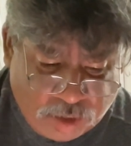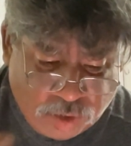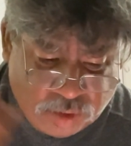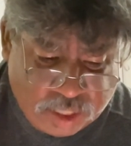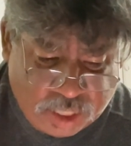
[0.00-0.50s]

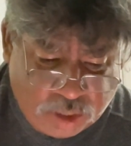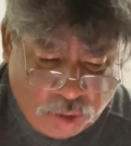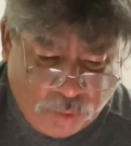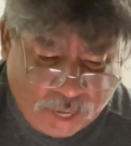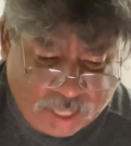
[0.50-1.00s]
to the
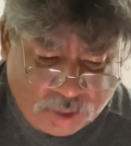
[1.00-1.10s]
U.S.